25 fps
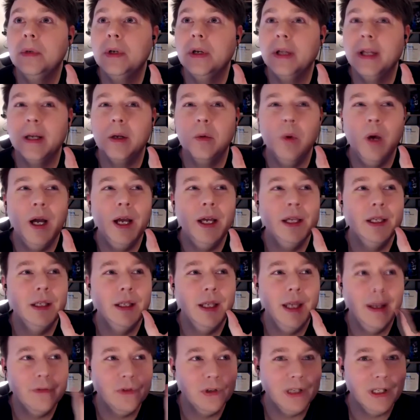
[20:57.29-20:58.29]
you're like, why
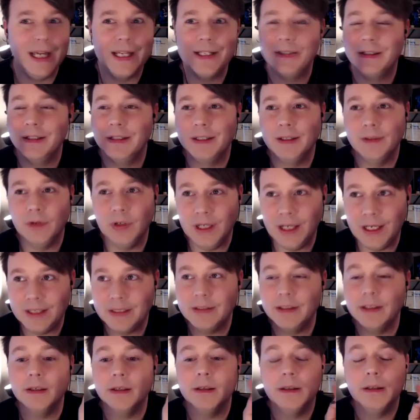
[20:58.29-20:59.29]
everlasting to
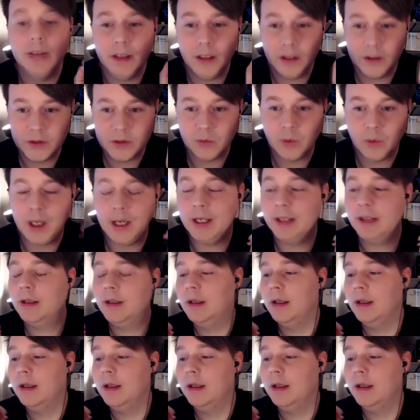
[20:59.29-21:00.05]
everlasting? Here's why.